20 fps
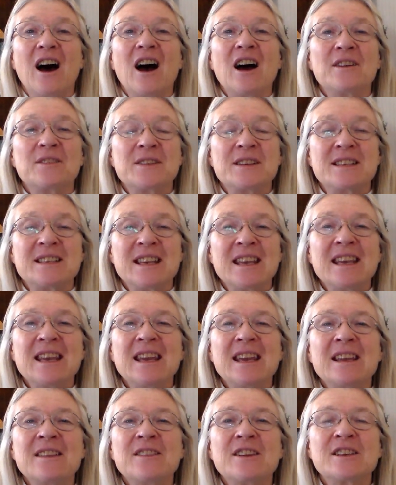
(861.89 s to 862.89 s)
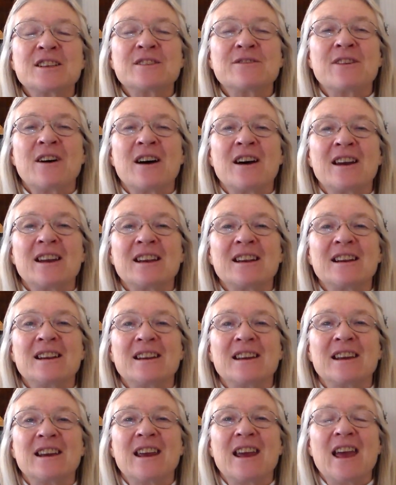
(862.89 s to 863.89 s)
of seeing the divine
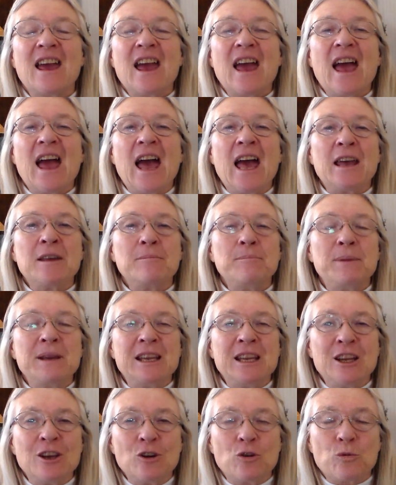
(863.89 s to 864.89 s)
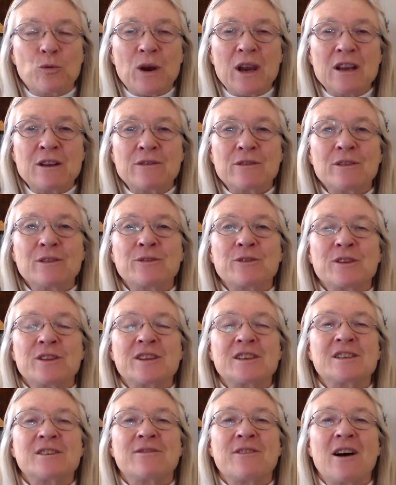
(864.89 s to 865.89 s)
and being grateful for
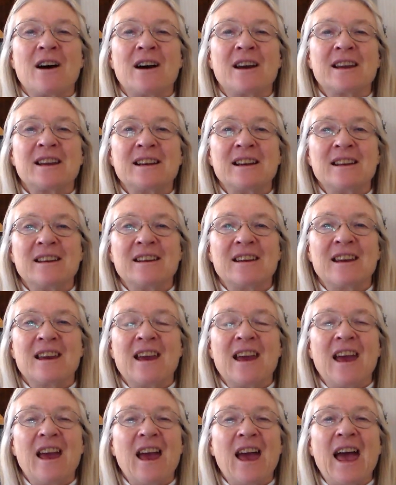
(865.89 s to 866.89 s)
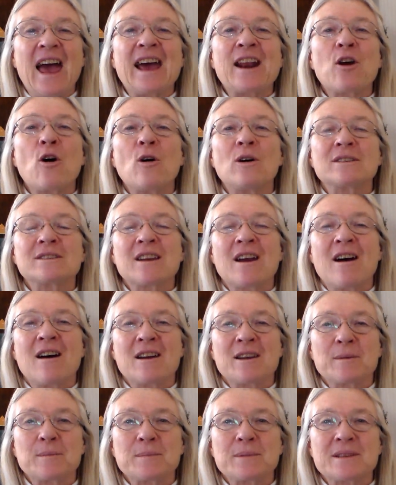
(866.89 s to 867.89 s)
the divine at all
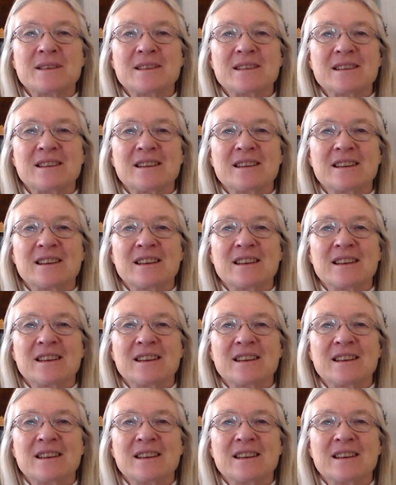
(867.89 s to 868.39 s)
times.